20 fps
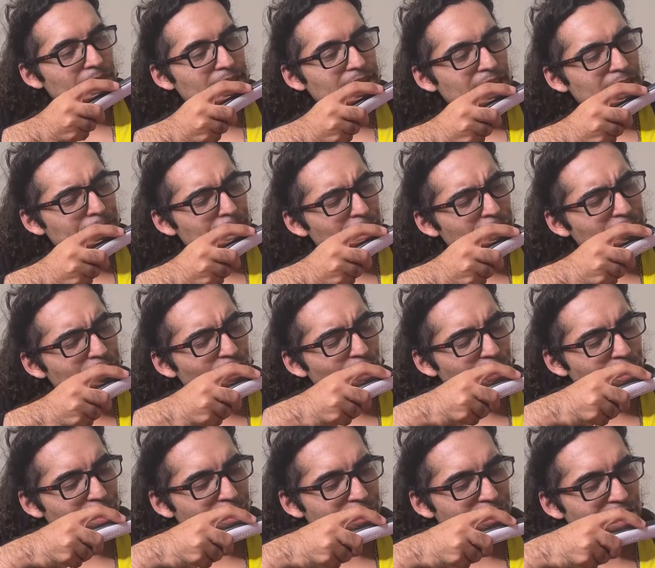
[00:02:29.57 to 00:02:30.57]
thing about
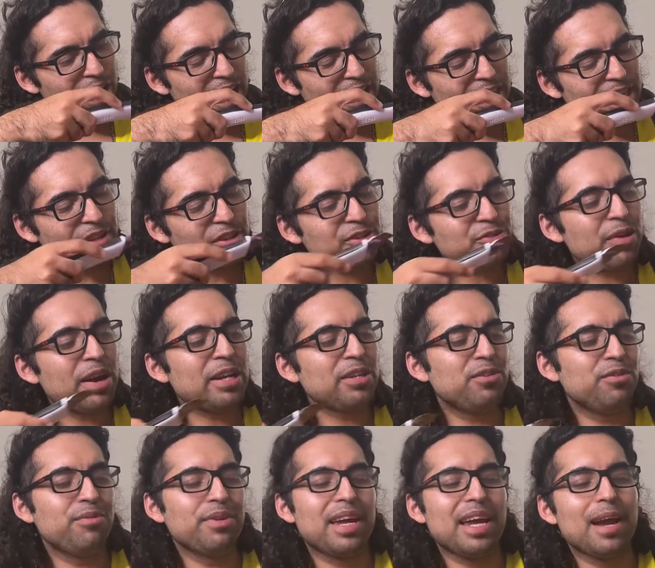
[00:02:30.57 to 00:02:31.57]
FuRyu, I think they're trying
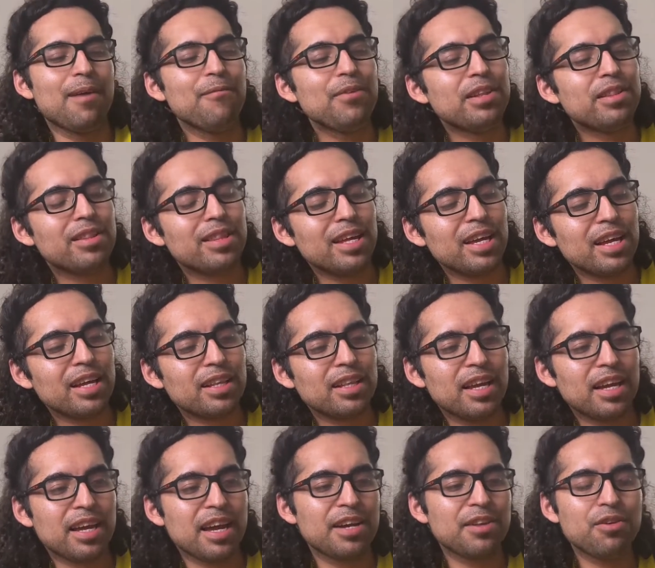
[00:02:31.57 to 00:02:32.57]
to do everything.
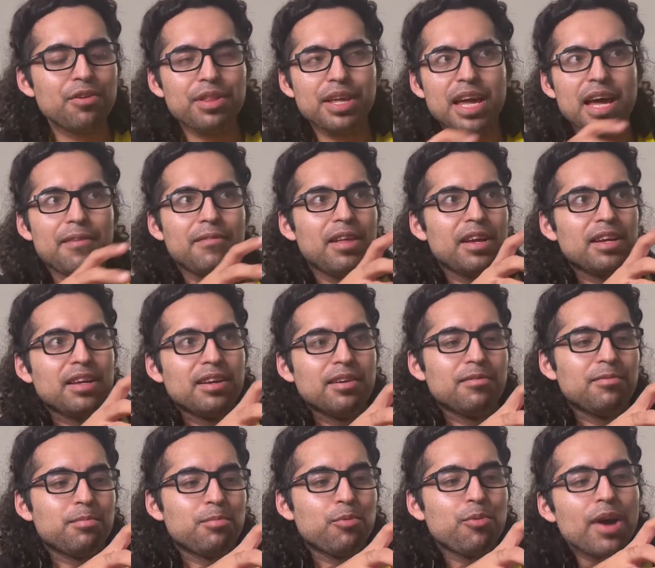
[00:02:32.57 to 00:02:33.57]
Like, I know they have like a
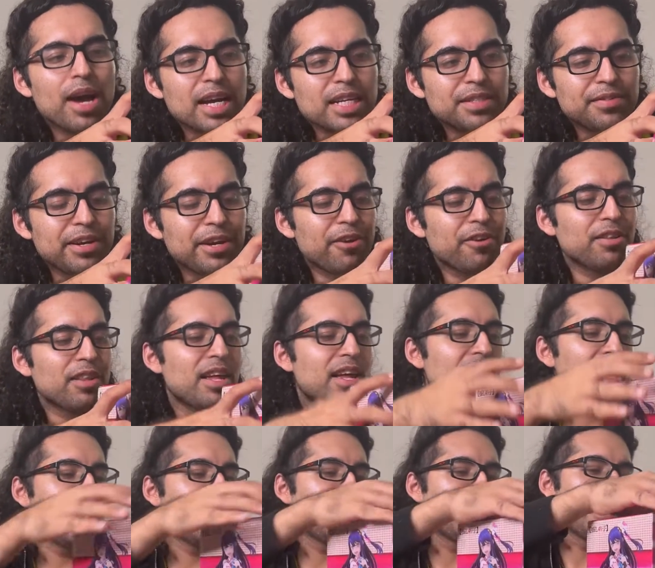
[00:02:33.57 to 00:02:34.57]
price figure
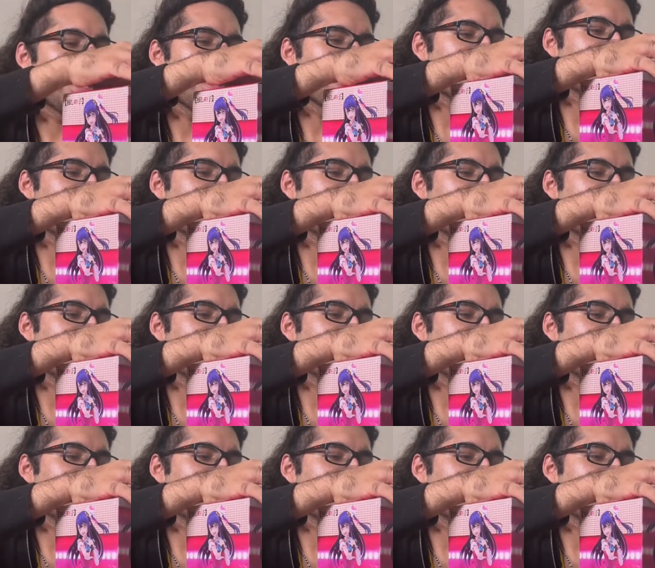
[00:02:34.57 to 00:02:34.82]
line, they have a